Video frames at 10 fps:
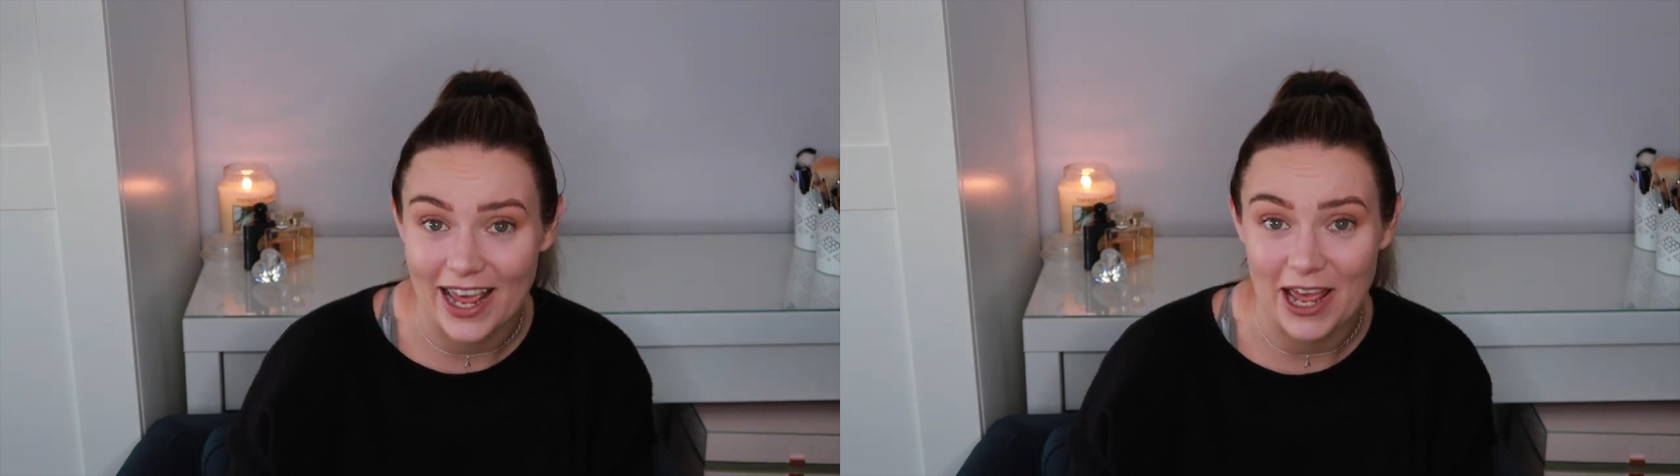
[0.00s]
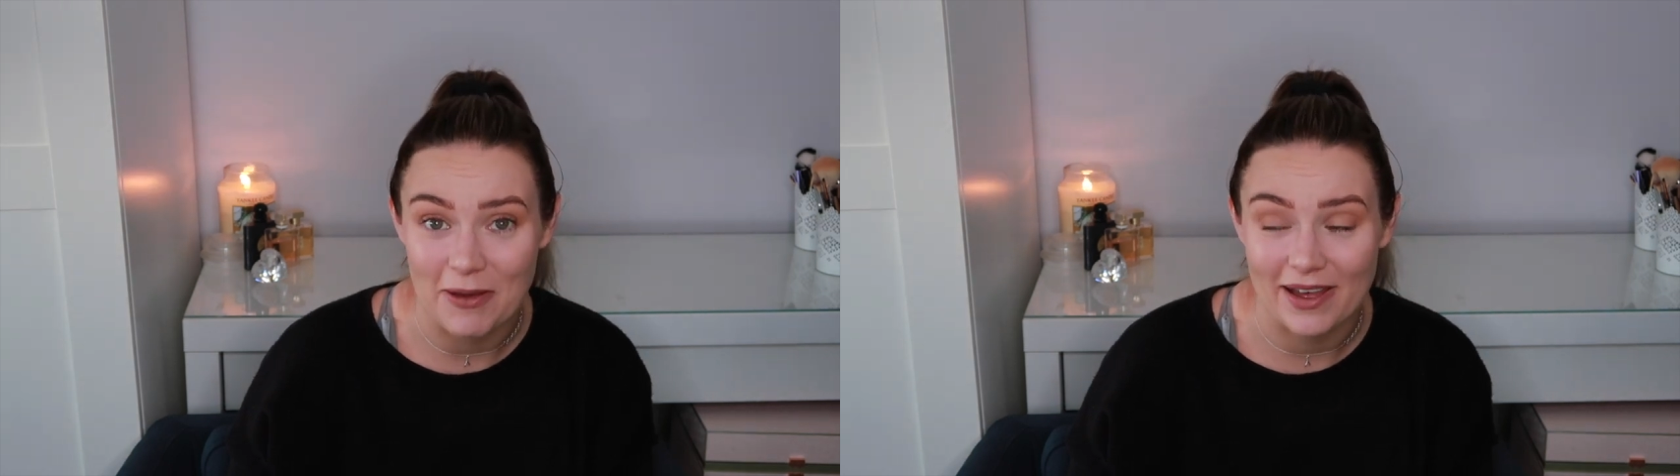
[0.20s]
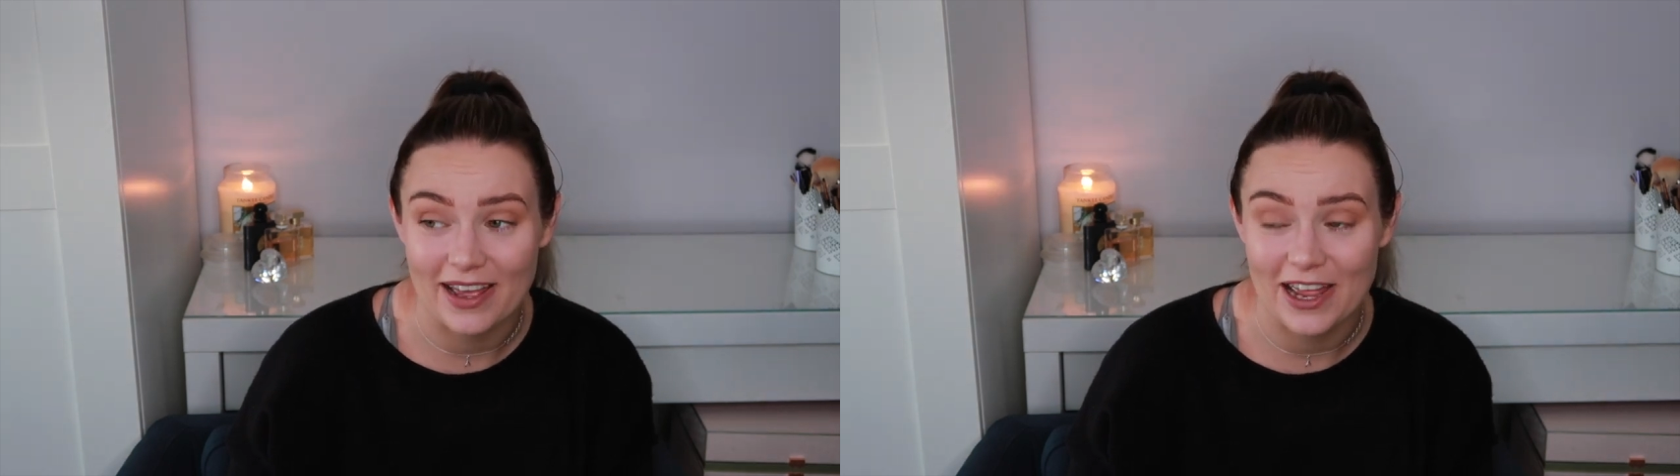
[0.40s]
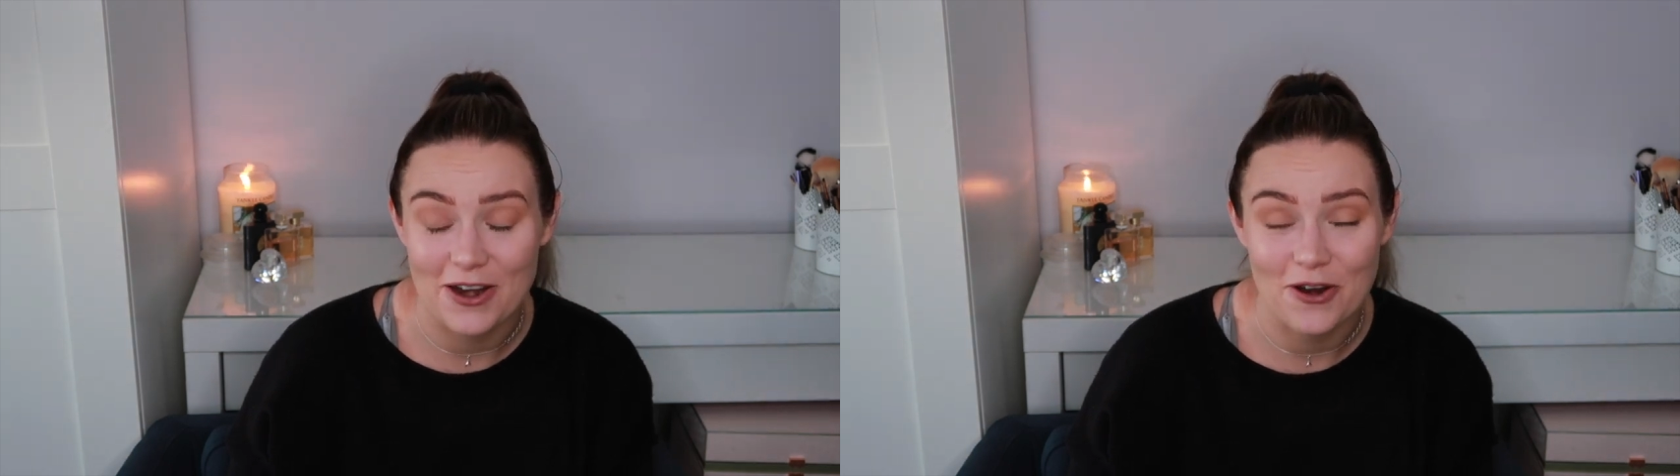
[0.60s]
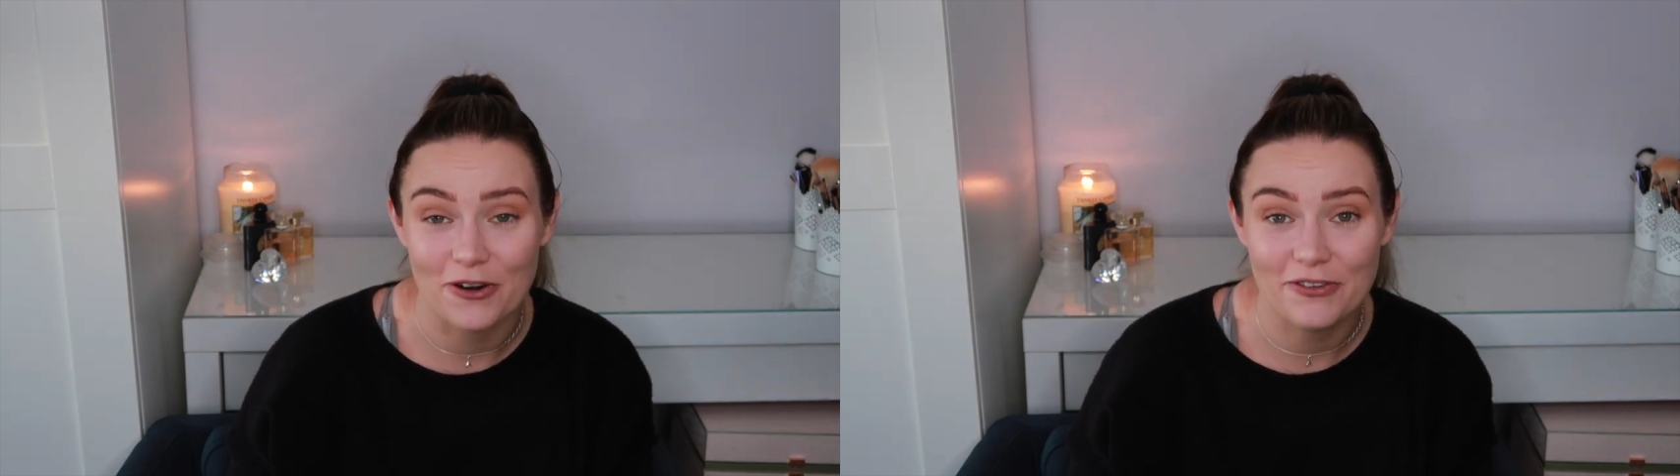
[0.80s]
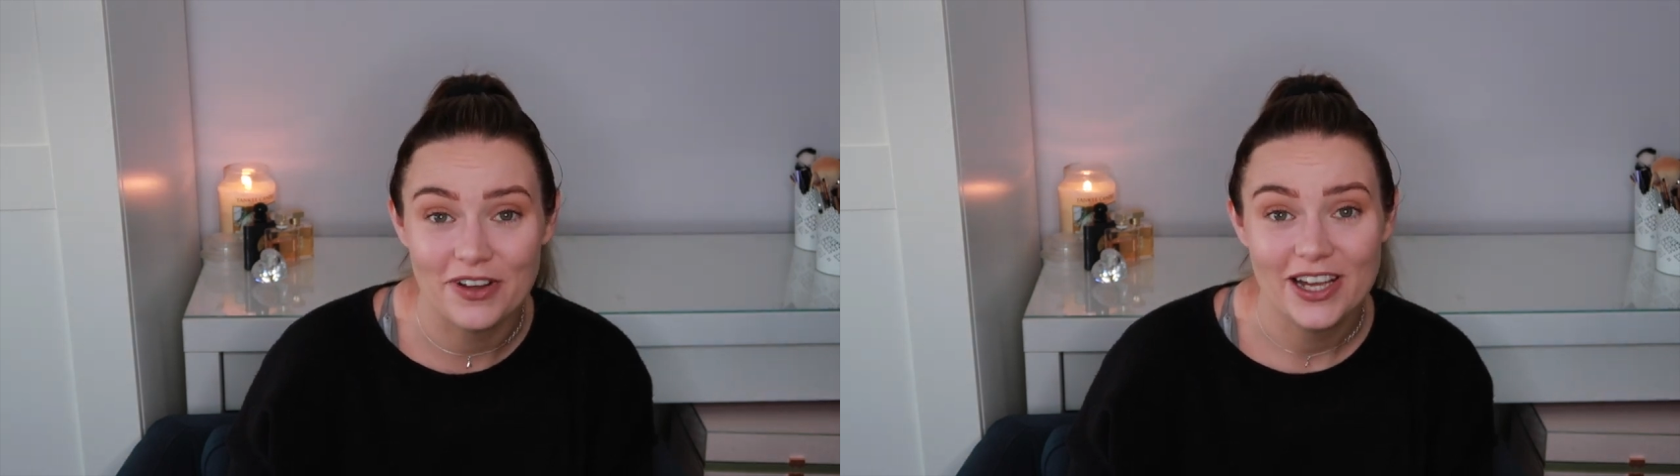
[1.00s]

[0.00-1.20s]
Amy enough.